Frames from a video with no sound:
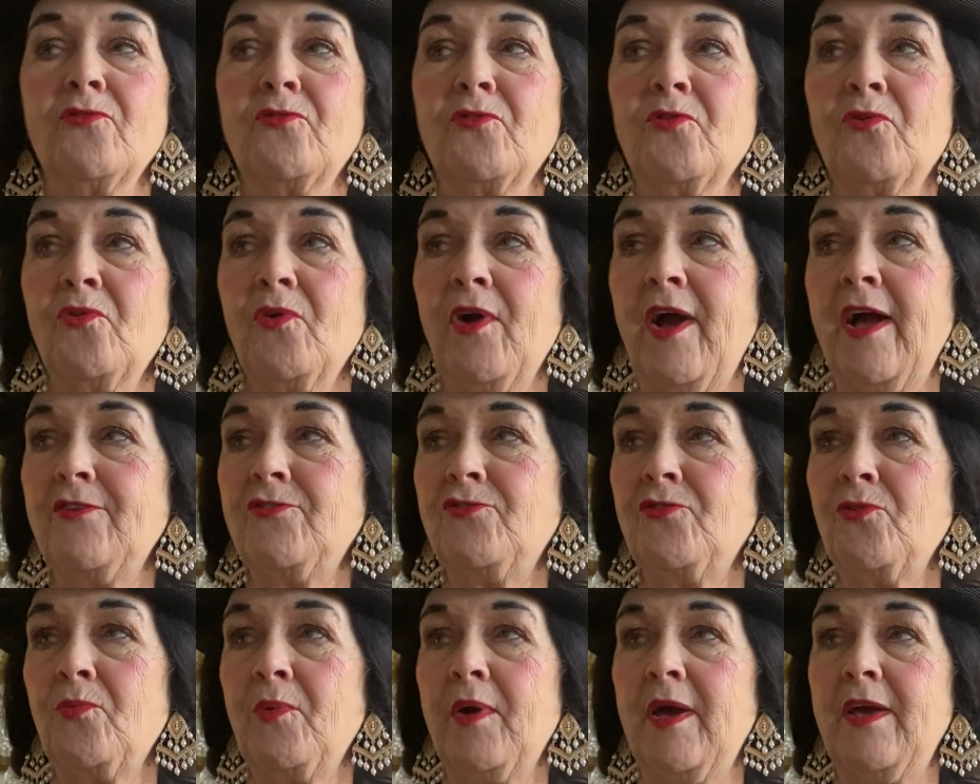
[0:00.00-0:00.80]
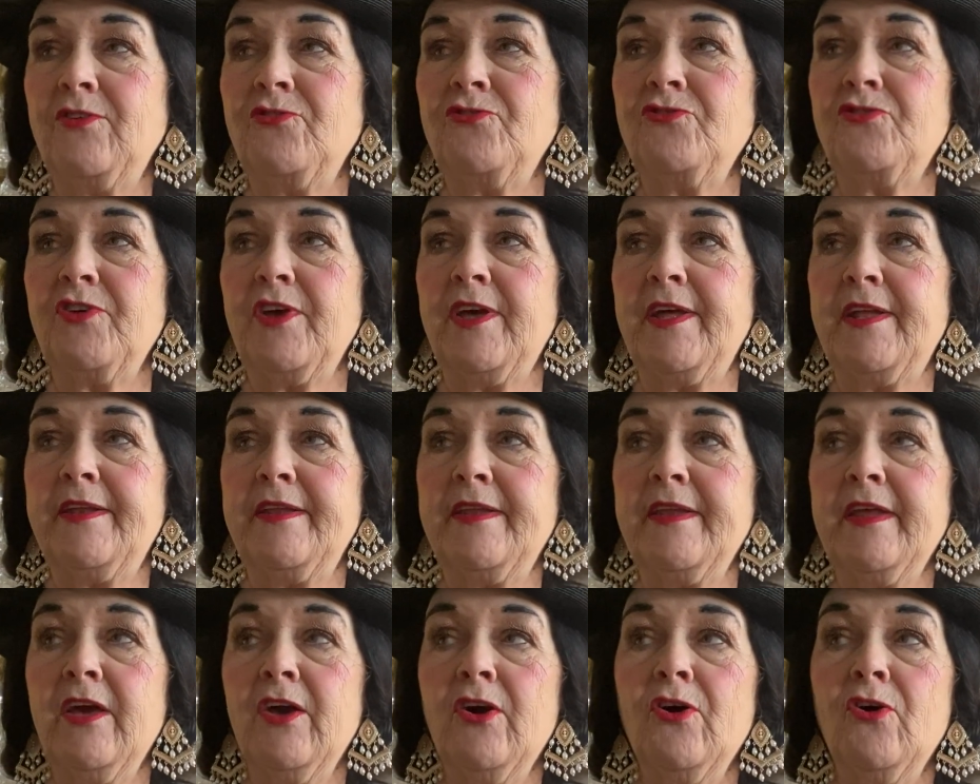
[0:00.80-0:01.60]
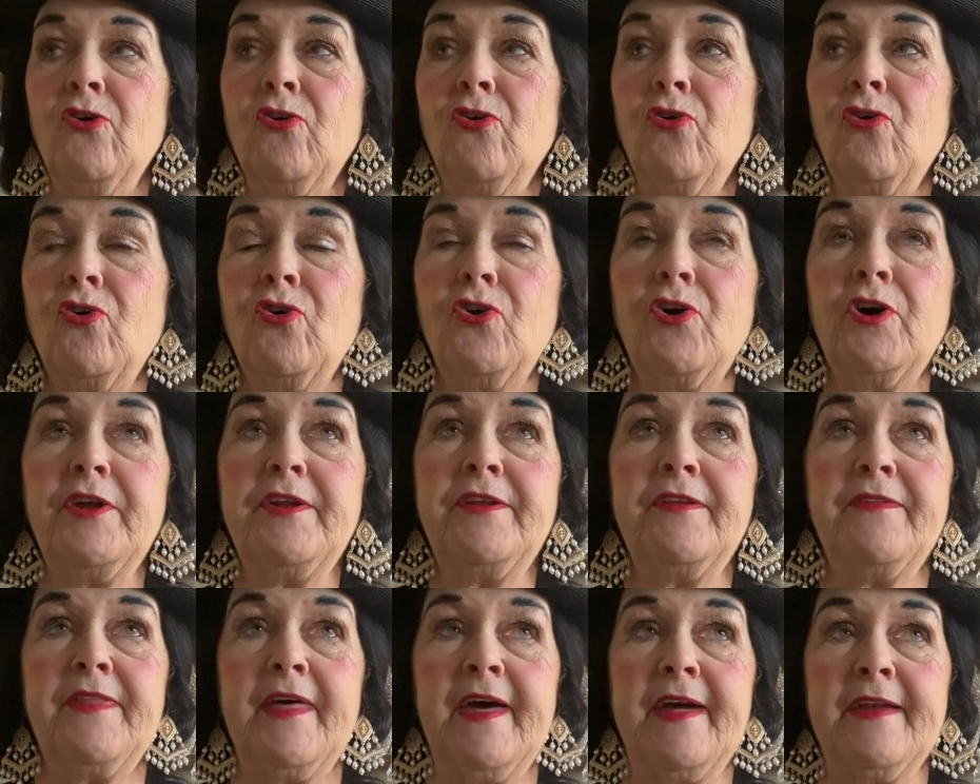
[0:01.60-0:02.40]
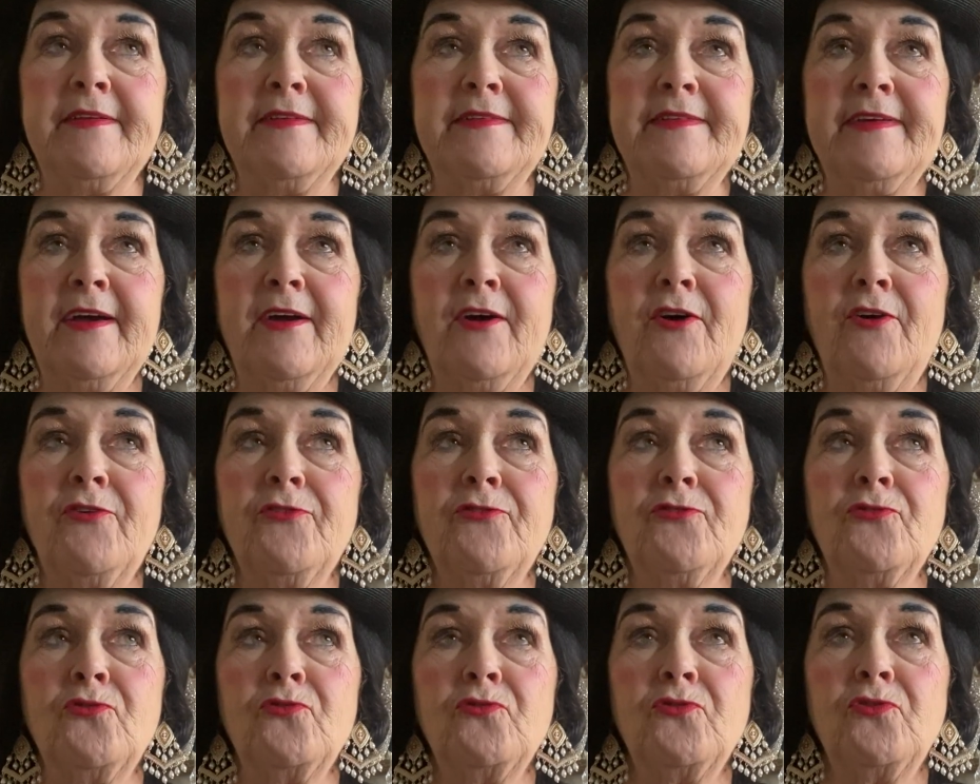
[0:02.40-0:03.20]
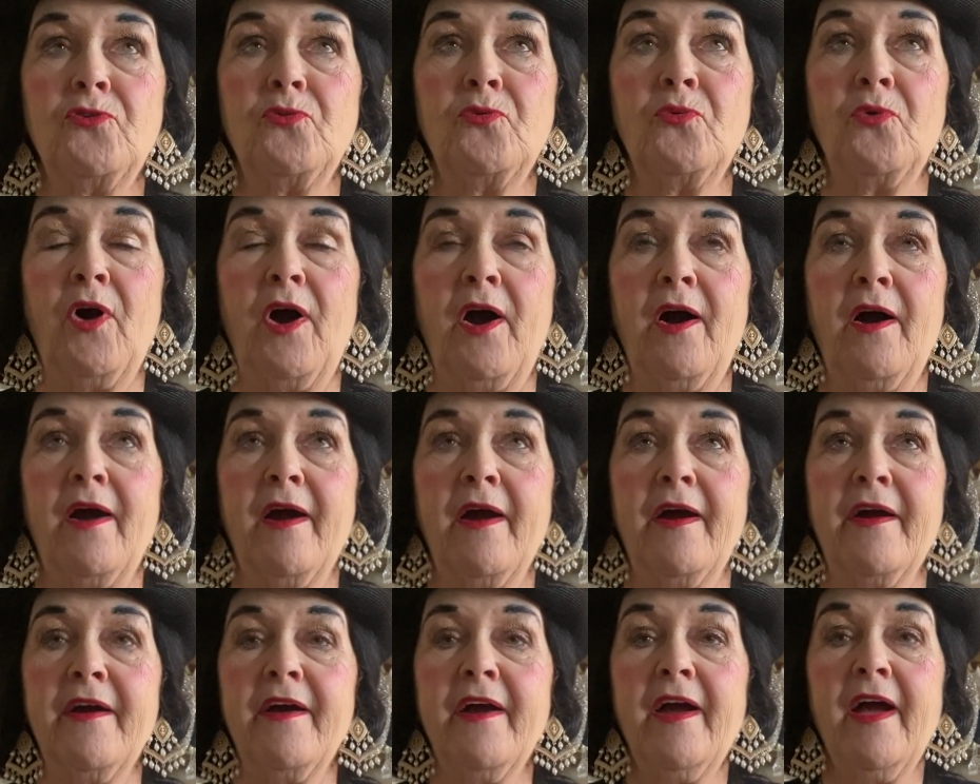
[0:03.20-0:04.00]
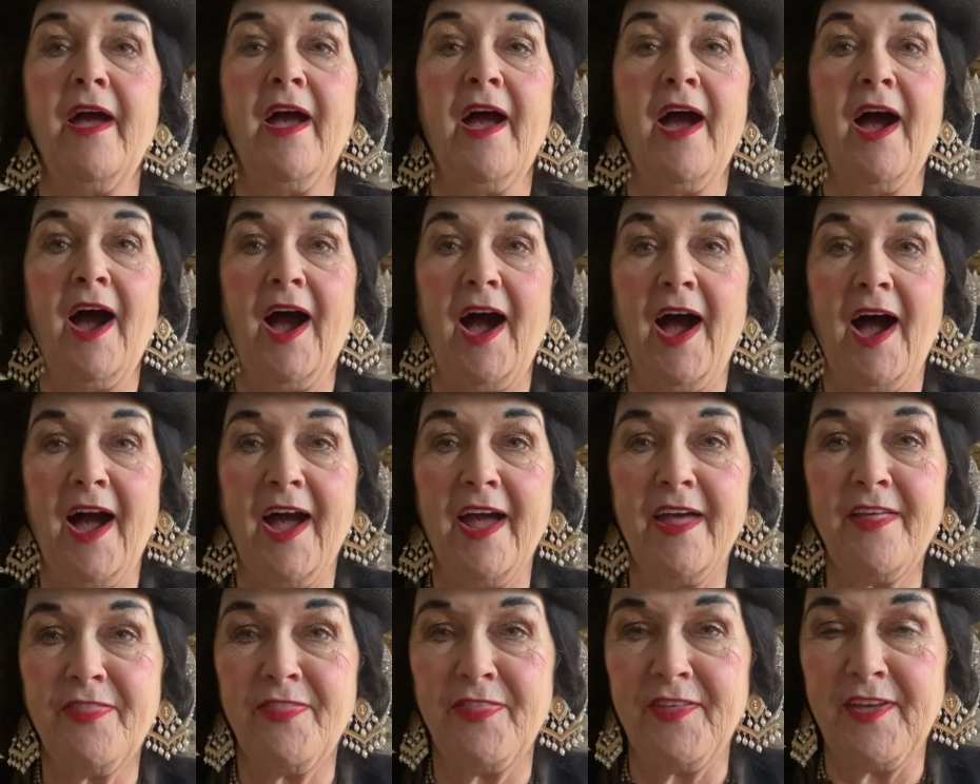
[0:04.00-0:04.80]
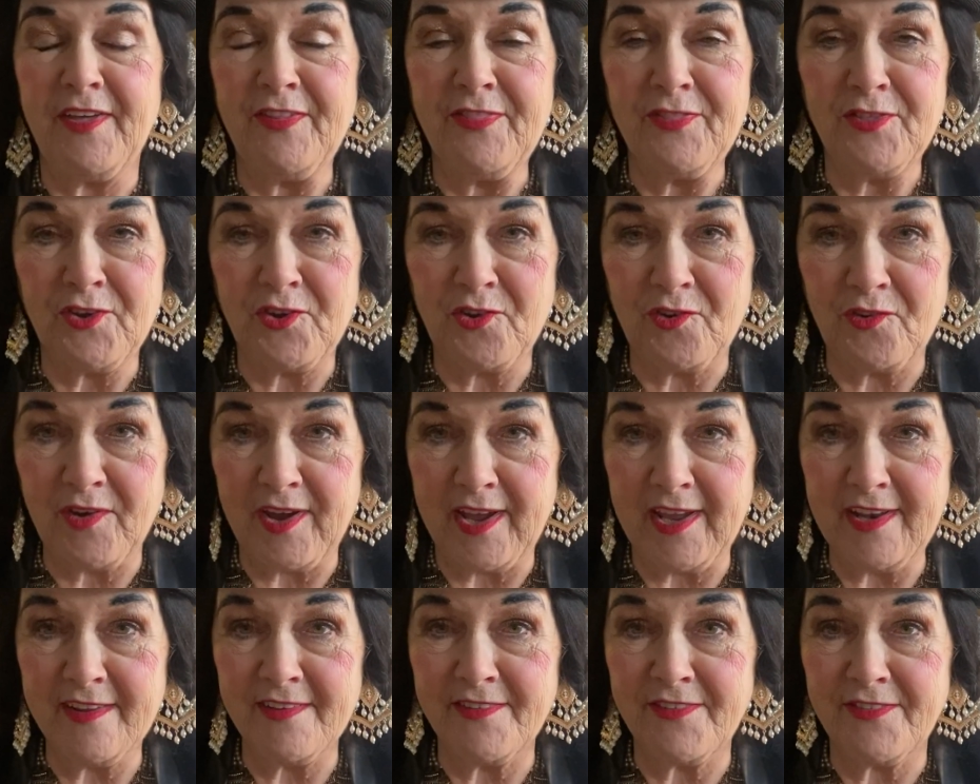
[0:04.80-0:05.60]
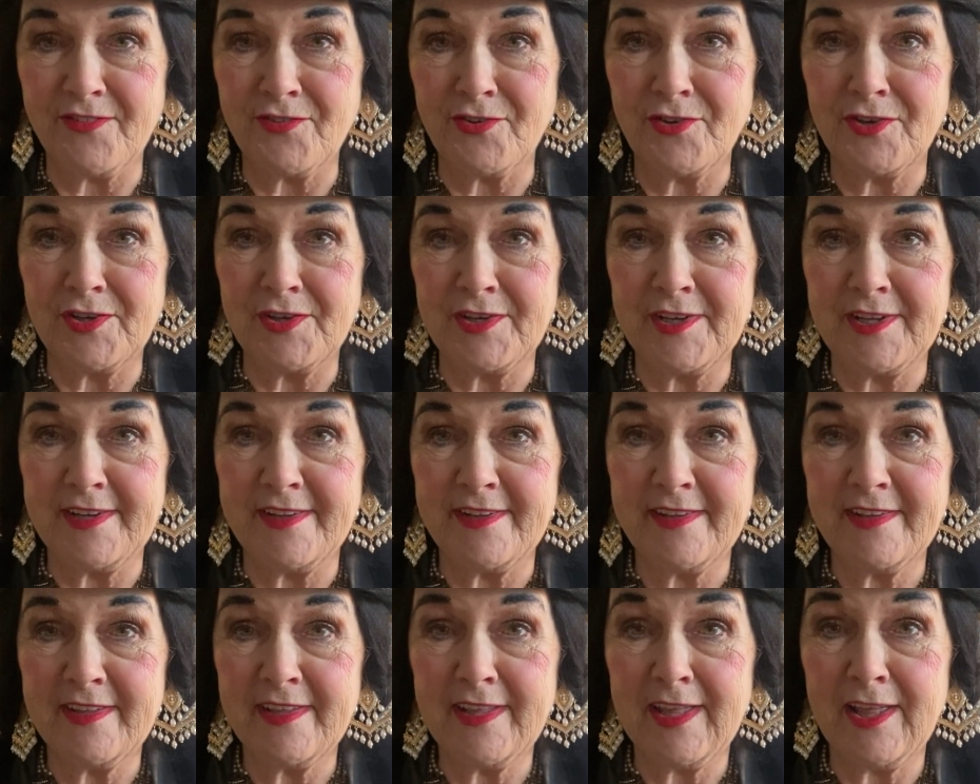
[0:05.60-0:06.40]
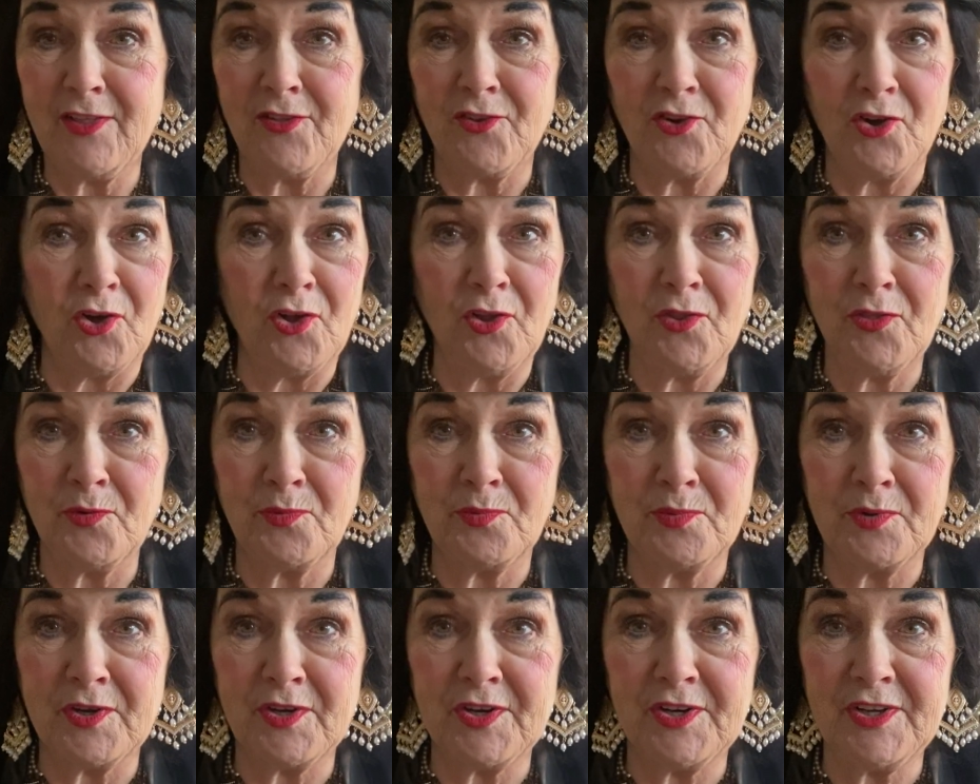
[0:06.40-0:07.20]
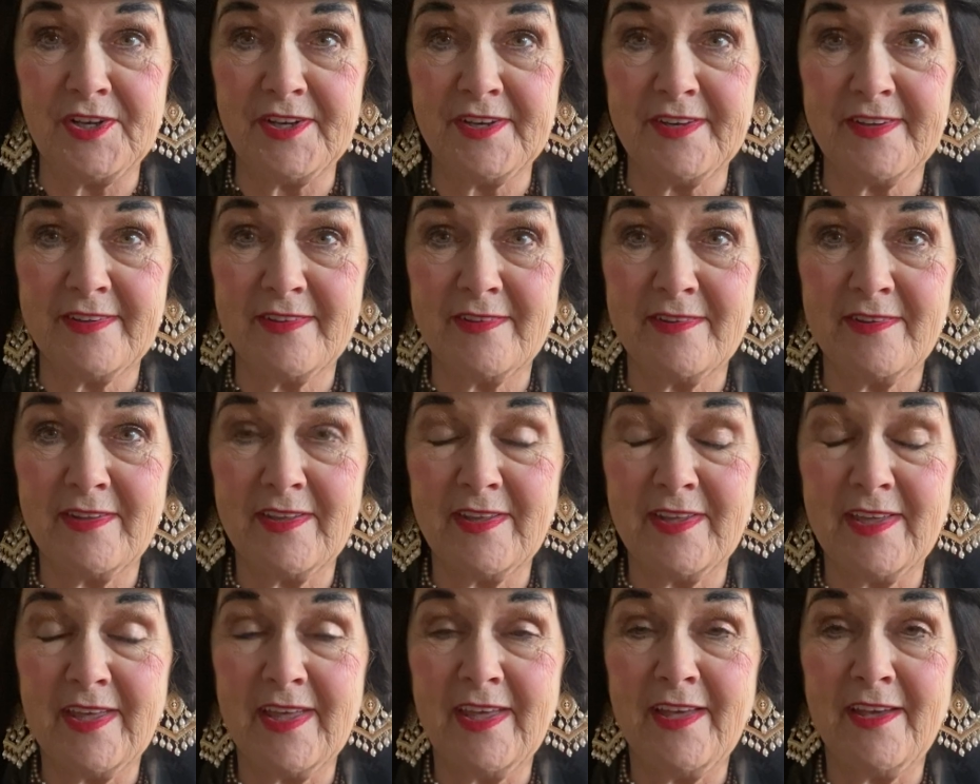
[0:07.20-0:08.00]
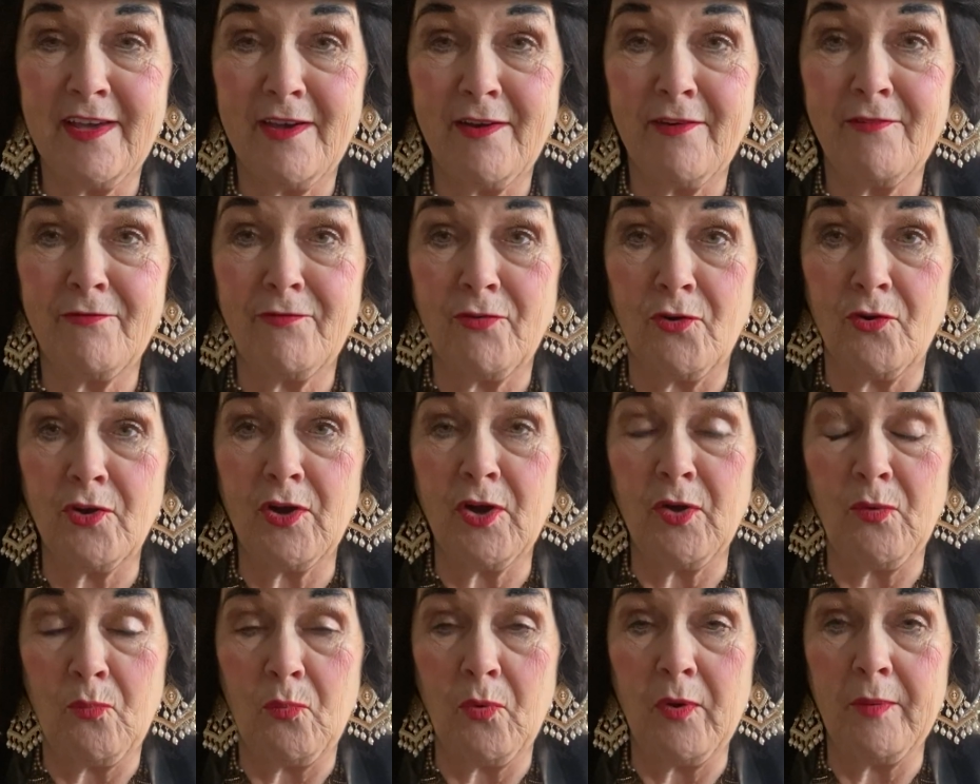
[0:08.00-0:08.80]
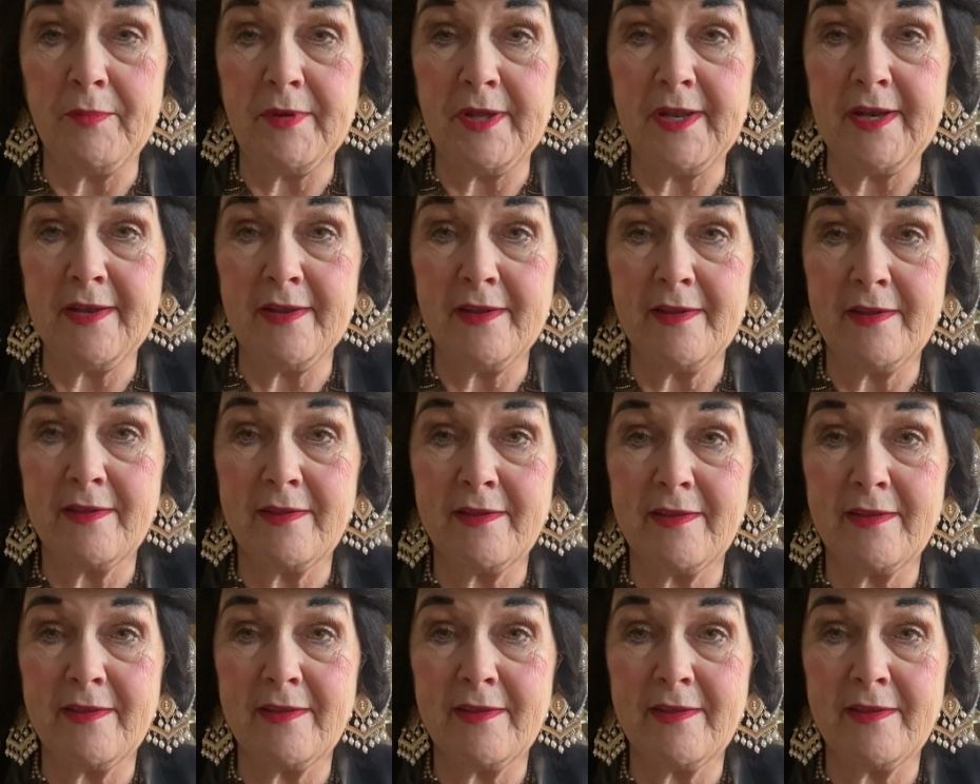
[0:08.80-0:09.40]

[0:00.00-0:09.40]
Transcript: graduation hood that tells who you are, I think the greatest hood in all the world for a woman